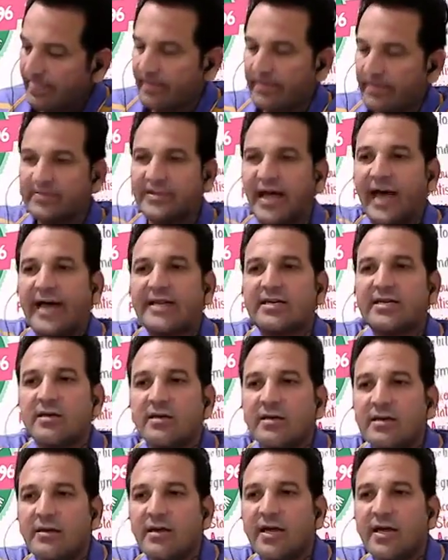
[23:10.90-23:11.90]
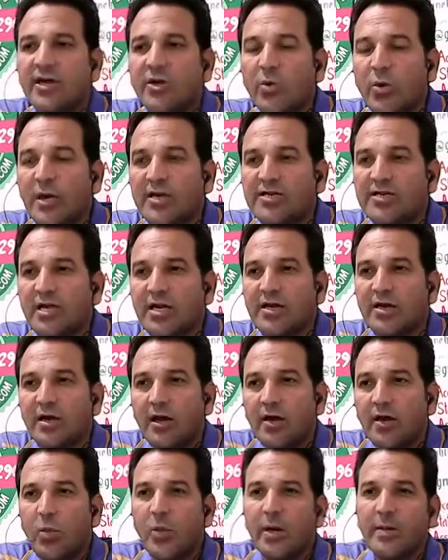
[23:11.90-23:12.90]
That equation
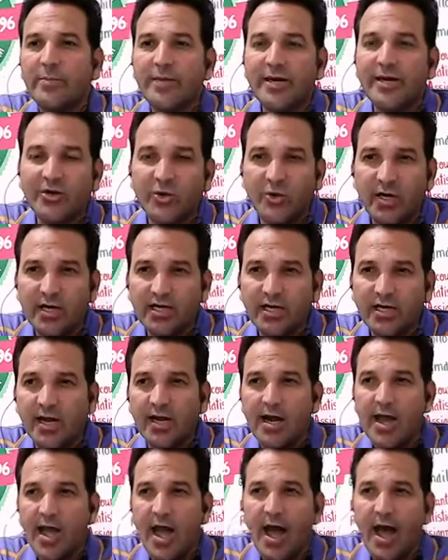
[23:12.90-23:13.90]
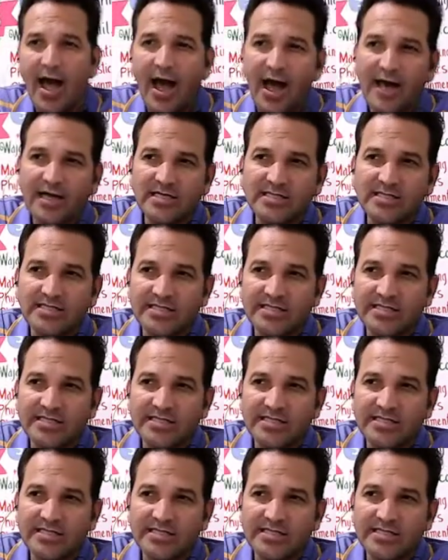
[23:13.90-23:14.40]
will be treated as